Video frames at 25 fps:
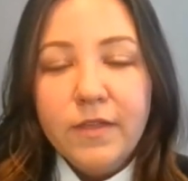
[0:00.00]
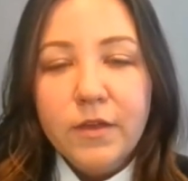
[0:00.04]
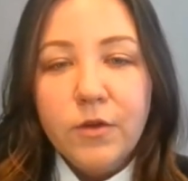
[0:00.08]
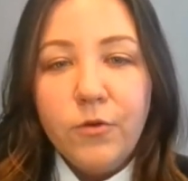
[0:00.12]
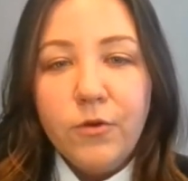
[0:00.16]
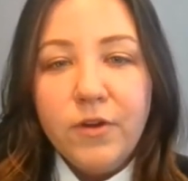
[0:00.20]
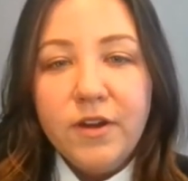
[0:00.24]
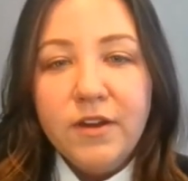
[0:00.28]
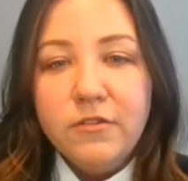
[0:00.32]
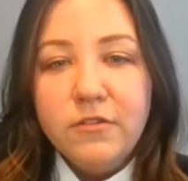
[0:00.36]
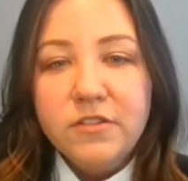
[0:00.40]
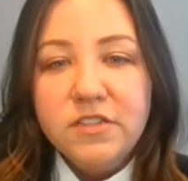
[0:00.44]
The
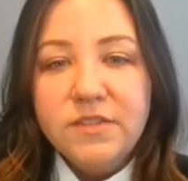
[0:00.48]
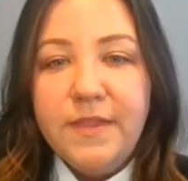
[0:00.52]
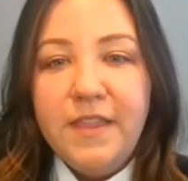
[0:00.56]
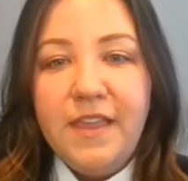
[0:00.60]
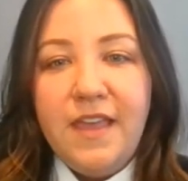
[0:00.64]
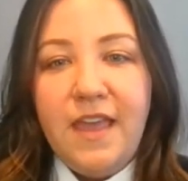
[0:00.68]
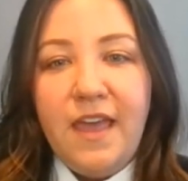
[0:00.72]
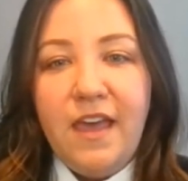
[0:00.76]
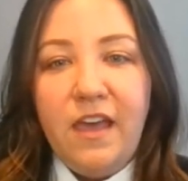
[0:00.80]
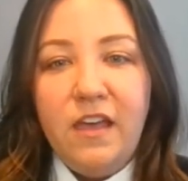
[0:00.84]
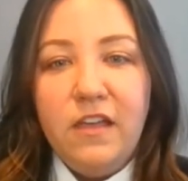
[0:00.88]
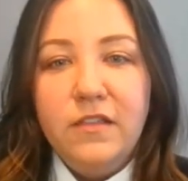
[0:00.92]
court
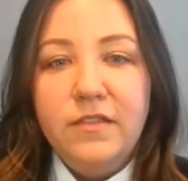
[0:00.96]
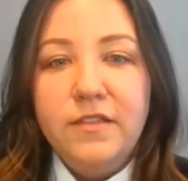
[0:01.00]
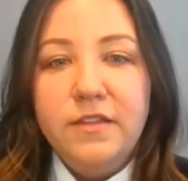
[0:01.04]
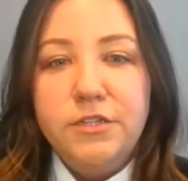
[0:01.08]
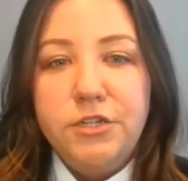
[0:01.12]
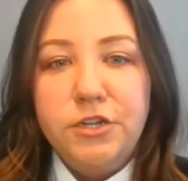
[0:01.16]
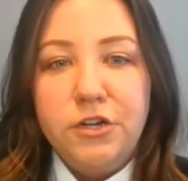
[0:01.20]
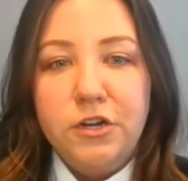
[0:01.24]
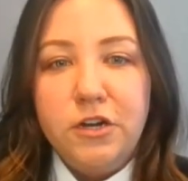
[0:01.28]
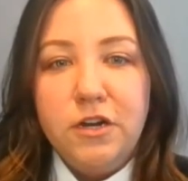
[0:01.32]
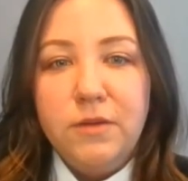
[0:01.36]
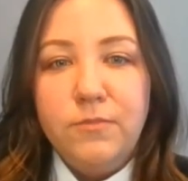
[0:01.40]
ultimately held
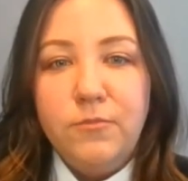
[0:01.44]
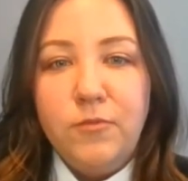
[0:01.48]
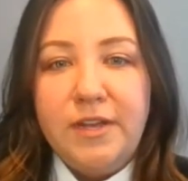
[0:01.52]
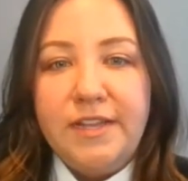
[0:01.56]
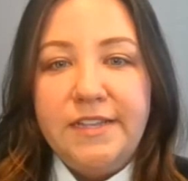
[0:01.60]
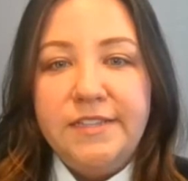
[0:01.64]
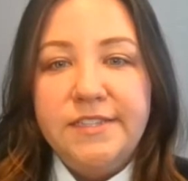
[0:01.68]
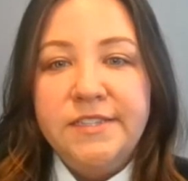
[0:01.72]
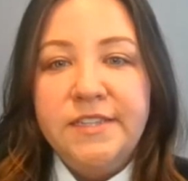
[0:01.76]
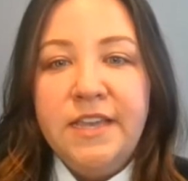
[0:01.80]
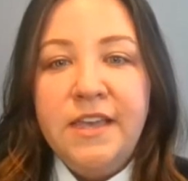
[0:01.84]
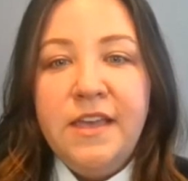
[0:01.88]
the term
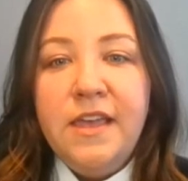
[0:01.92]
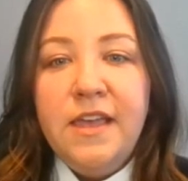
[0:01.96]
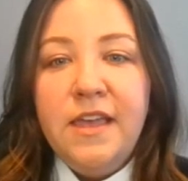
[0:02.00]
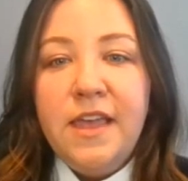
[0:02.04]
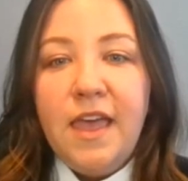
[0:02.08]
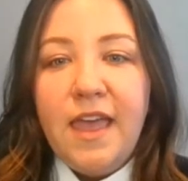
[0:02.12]
was